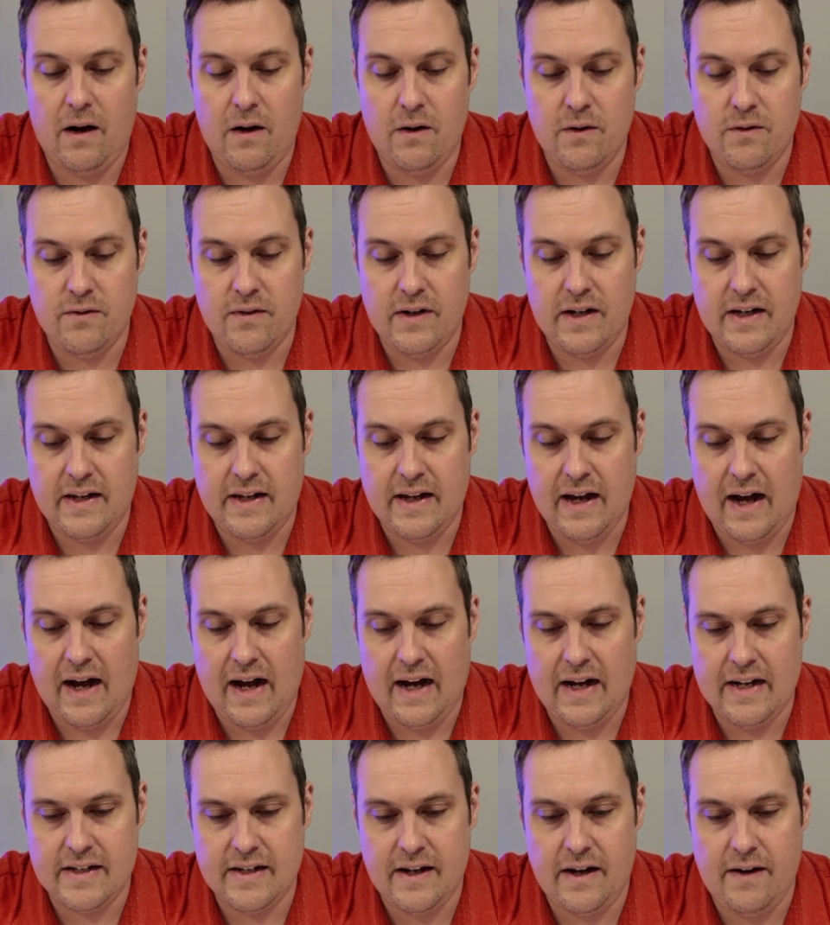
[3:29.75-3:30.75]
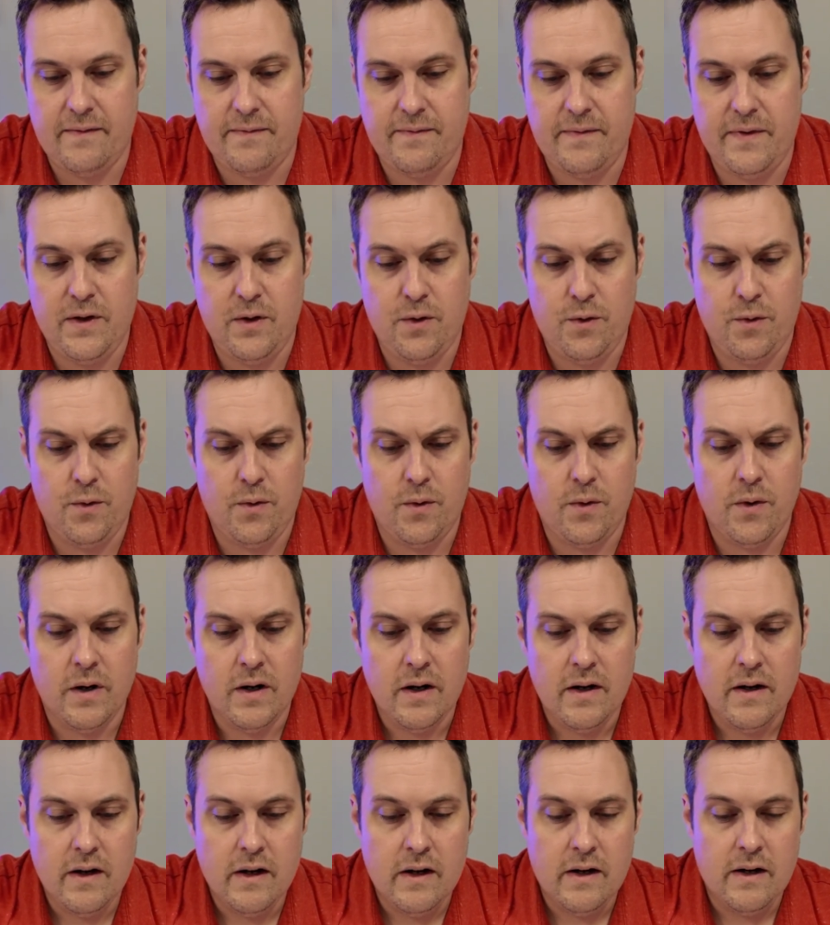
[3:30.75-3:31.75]
only got a few
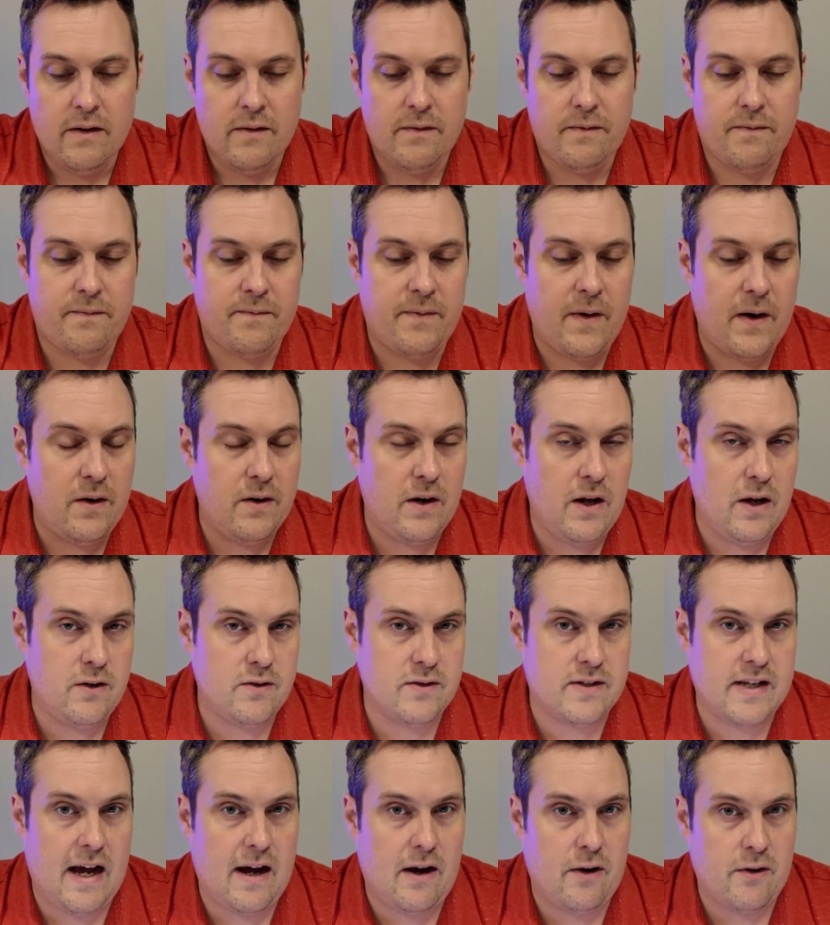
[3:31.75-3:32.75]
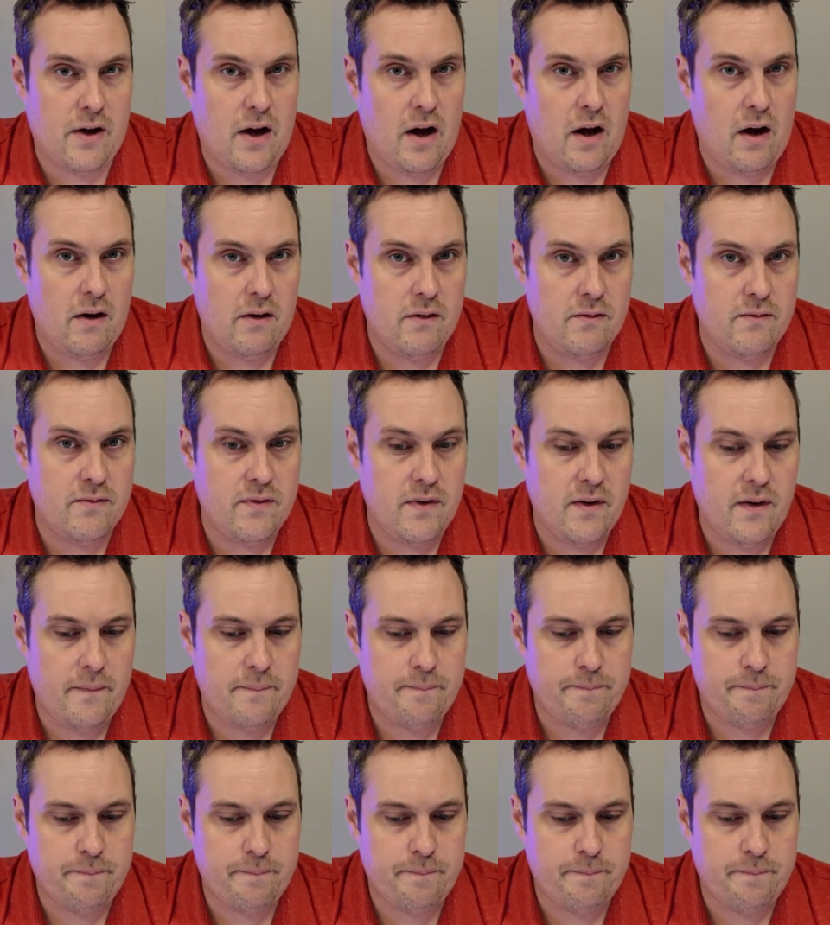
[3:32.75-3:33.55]
photos out of